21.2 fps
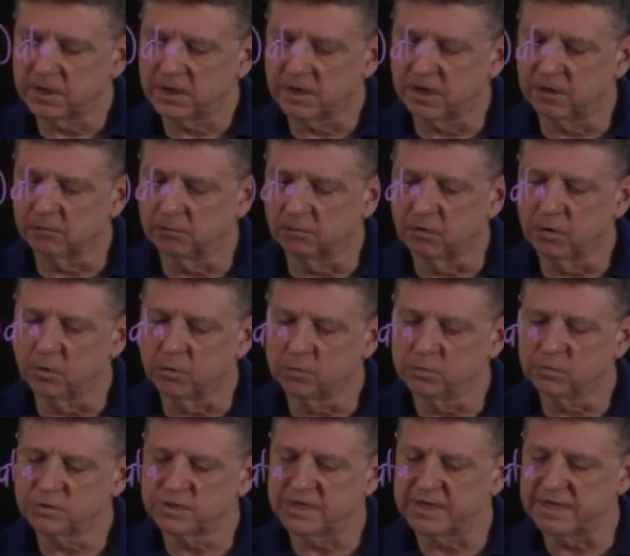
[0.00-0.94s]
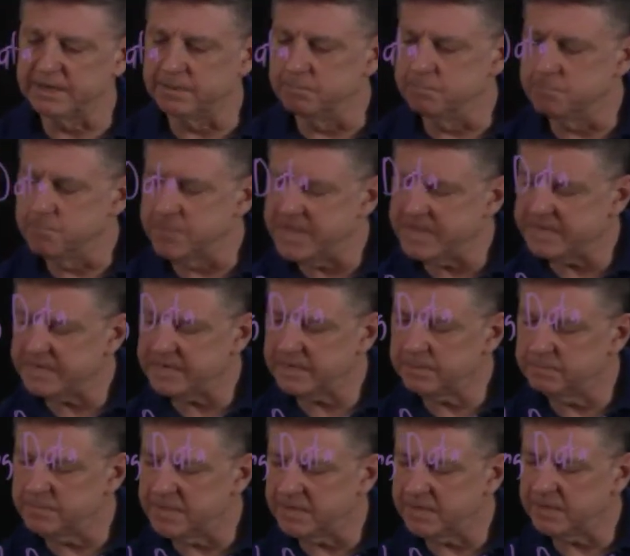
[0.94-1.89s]
arose in
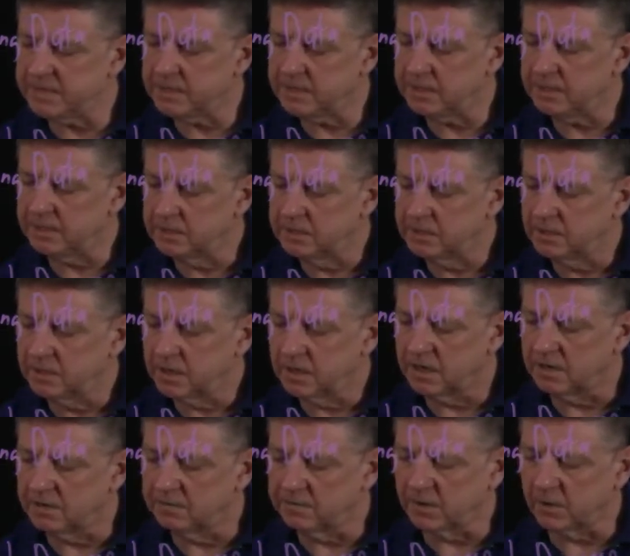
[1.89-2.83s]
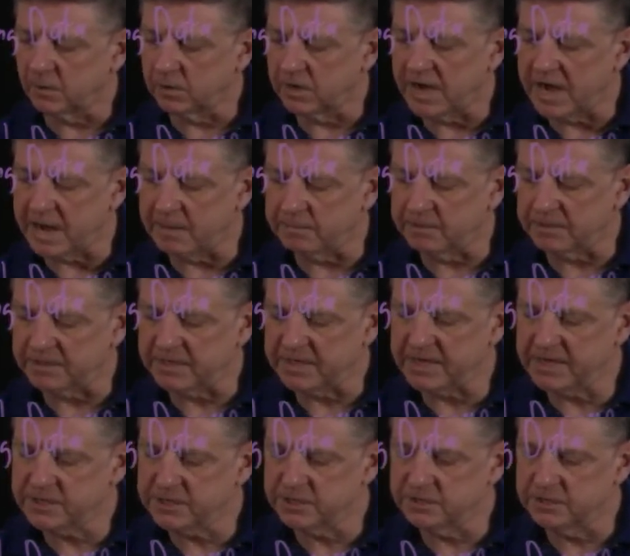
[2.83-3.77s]
many of our
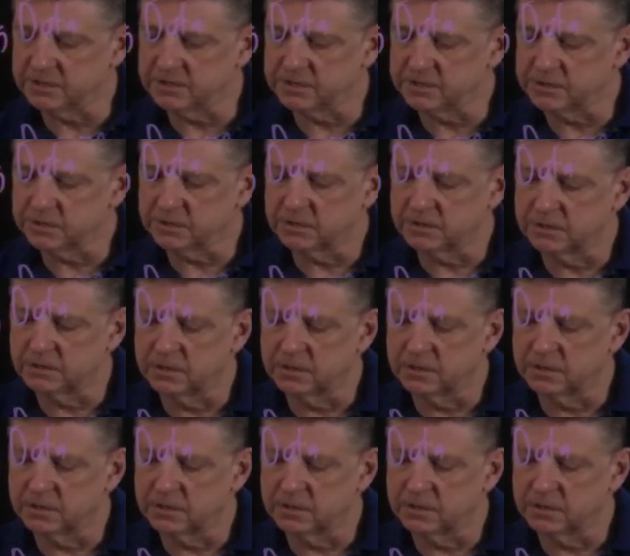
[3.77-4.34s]
applications.